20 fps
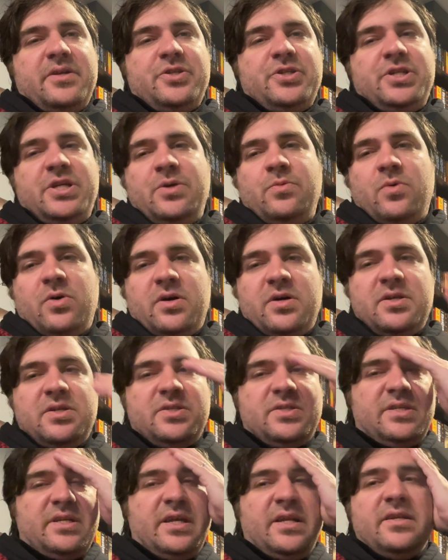she
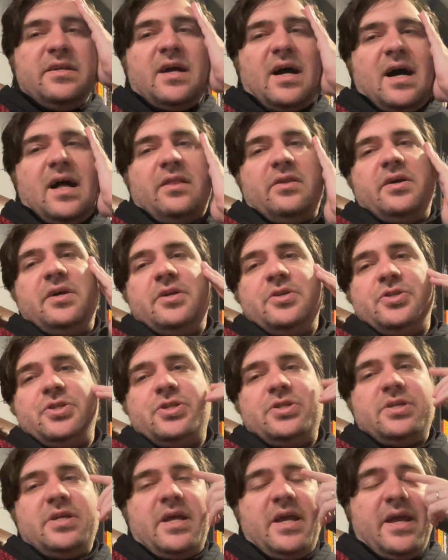was in
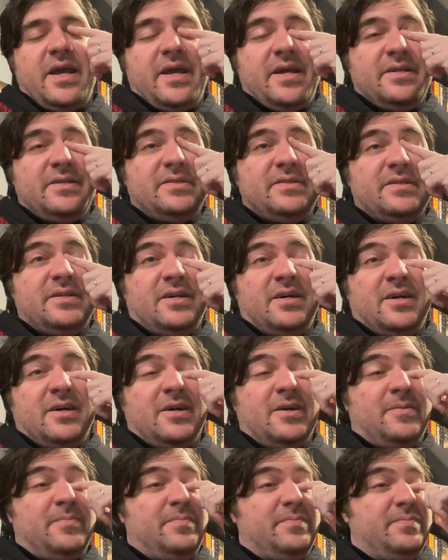college, and
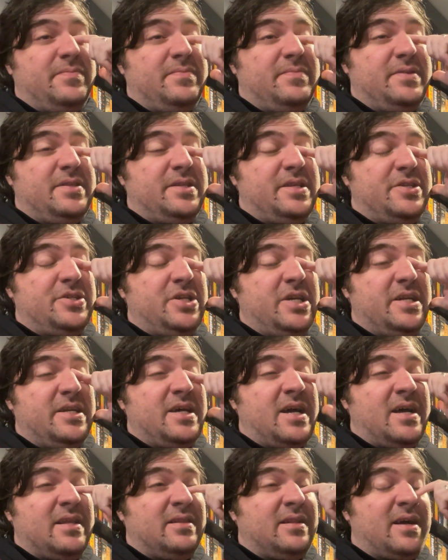that she had
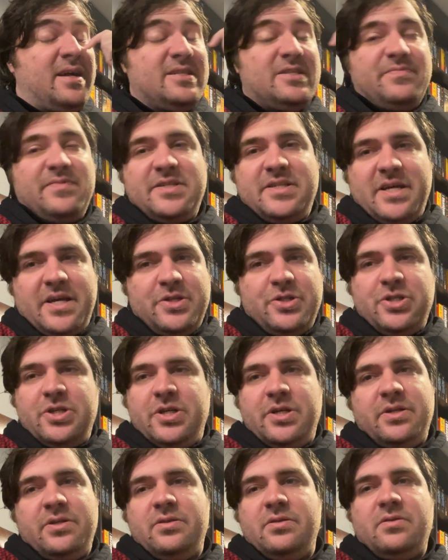gotten lots of
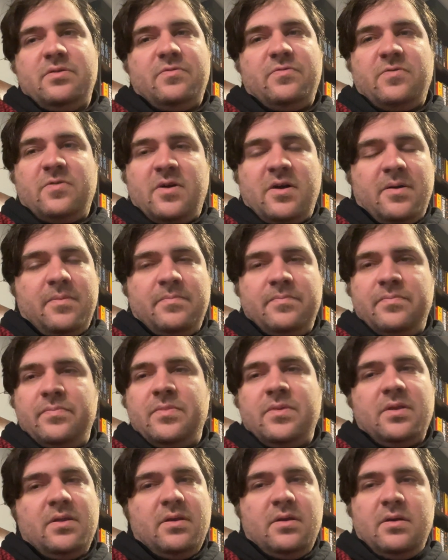attention from
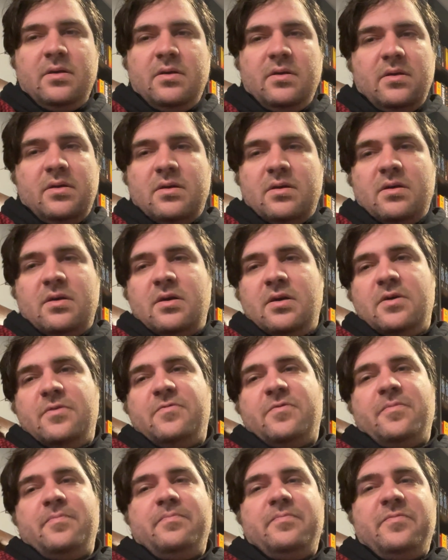
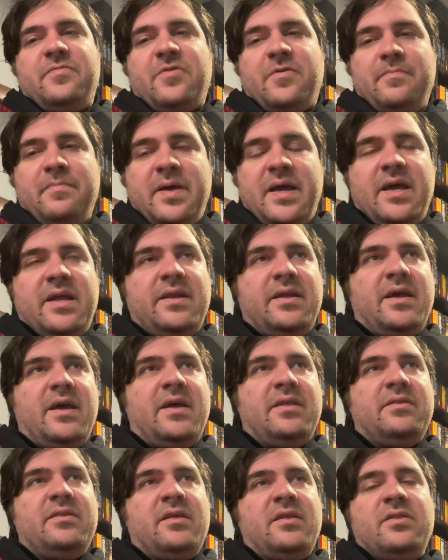men,
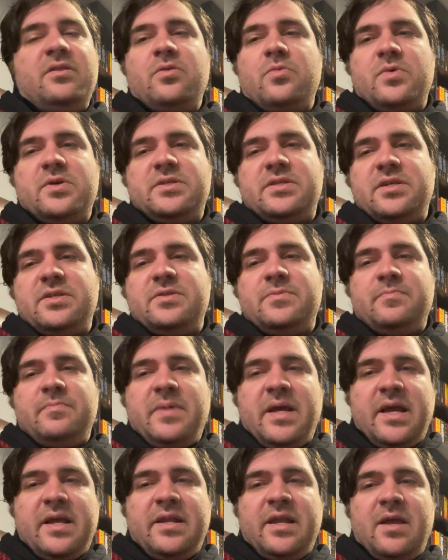and then there was this
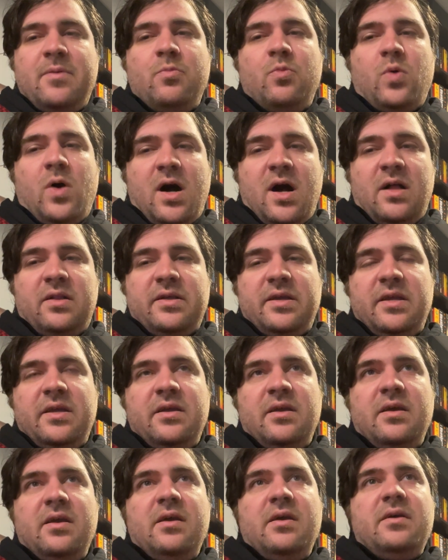man named
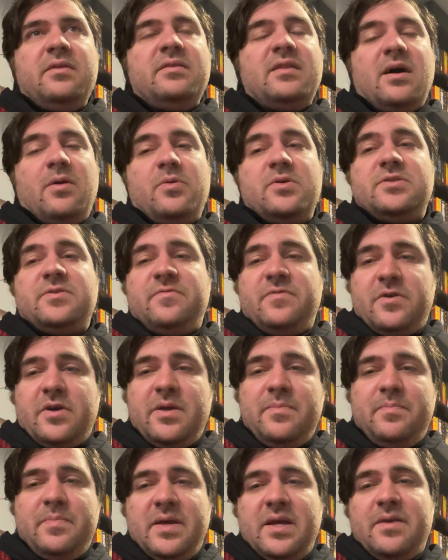Wally that was a
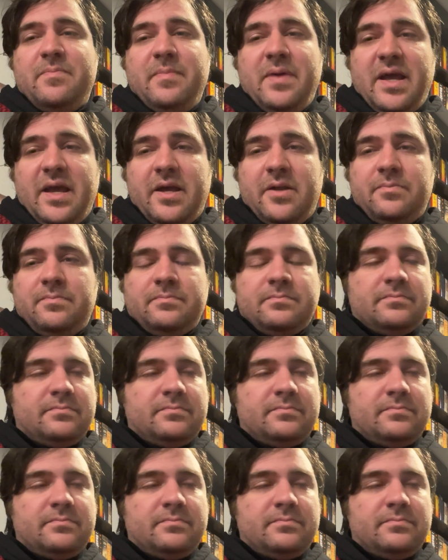very big man,